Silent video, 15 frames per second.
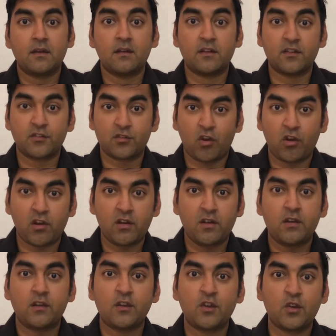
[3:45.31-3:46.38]

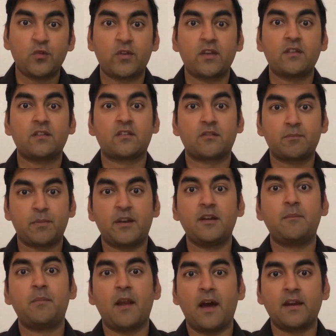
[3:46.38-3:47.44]
resolved during the
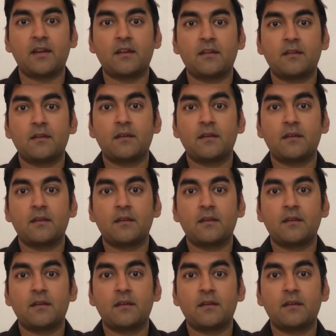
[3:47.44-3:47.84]
sprint planning,